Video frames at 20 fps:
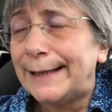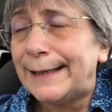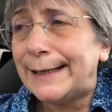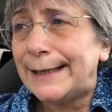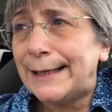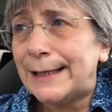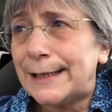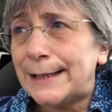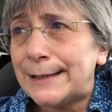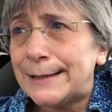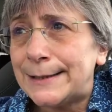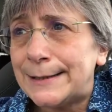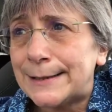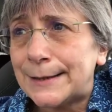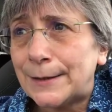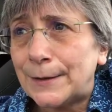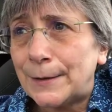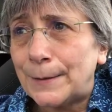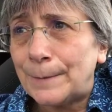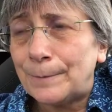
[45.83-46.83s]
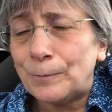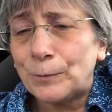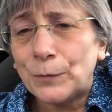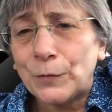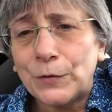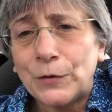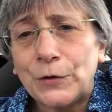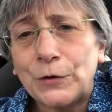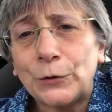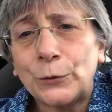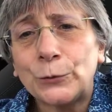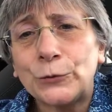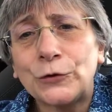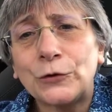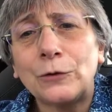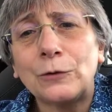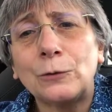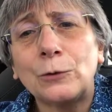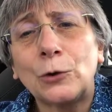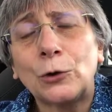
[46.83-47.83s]
And um, there was
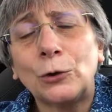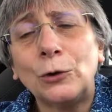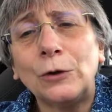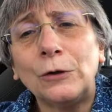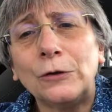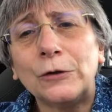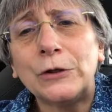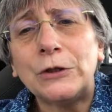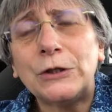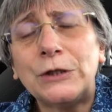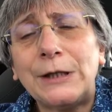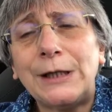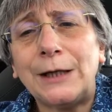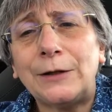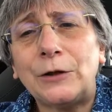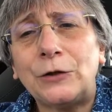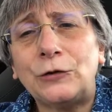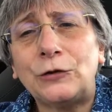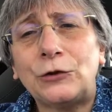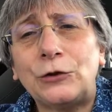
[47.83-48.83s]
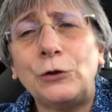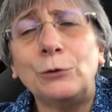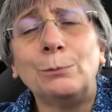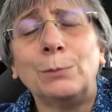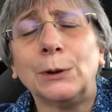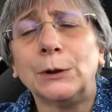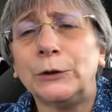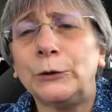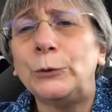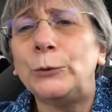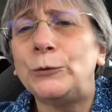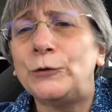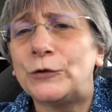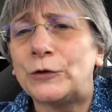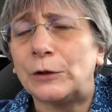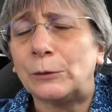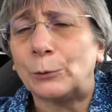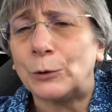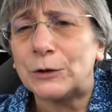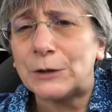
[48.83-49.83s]
a little girl, and she had these two
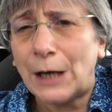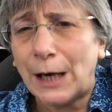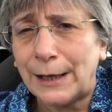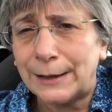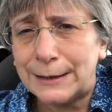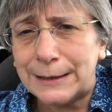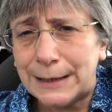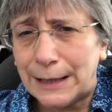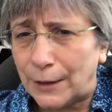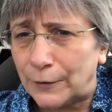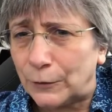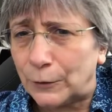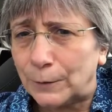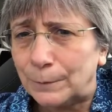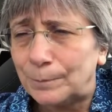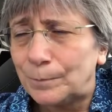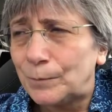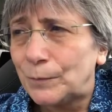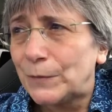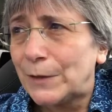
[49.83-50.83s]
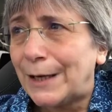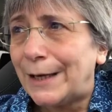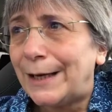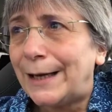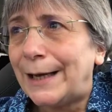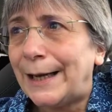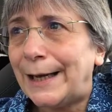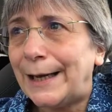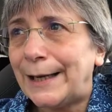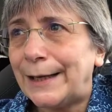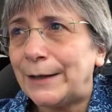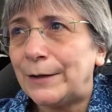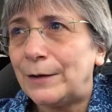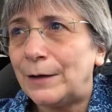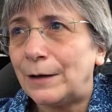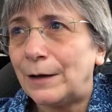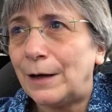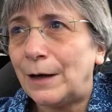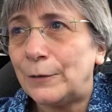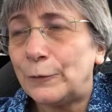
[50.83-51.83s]
balloons that were tied together.
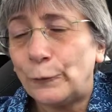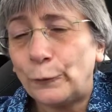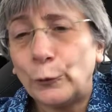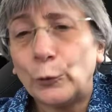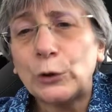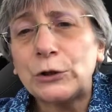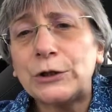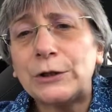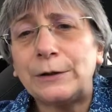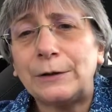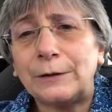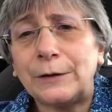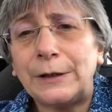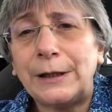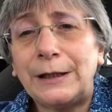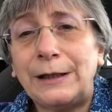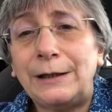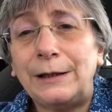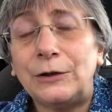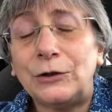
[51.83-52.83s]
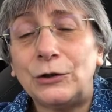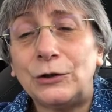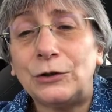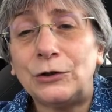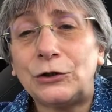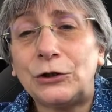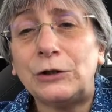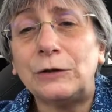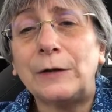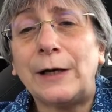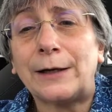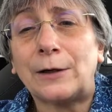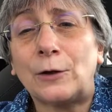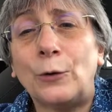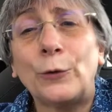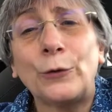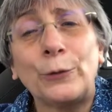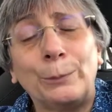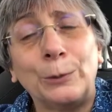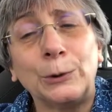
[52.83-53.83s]
And unfortunately, she let
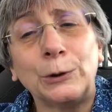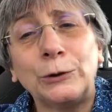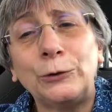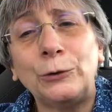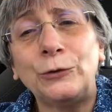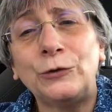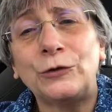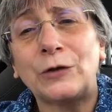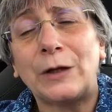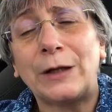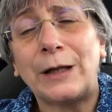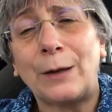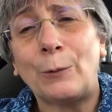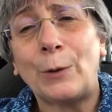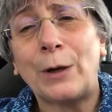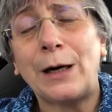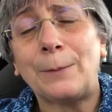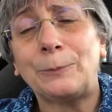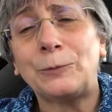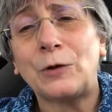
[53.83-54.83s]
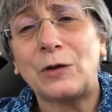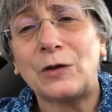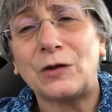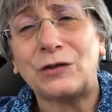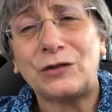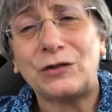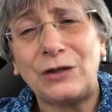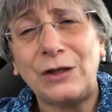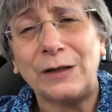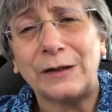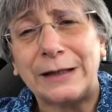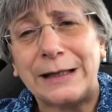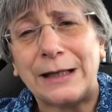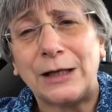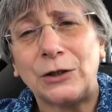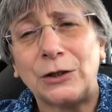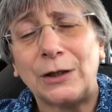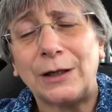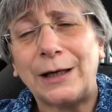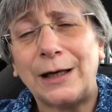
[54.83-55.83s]
go of the balloons and they went up to the ceiling,
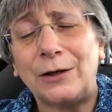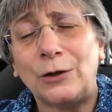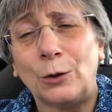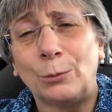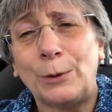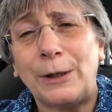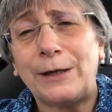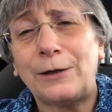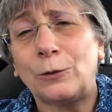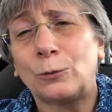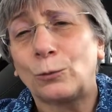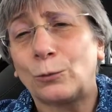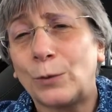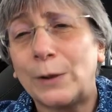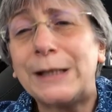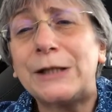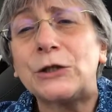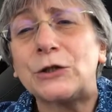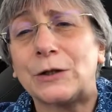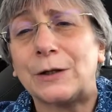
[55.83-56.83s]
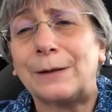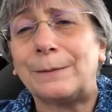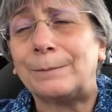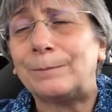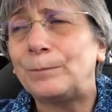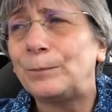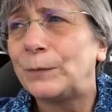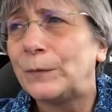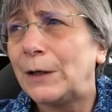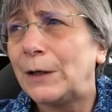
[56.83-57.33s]
and, and nobody could reach them.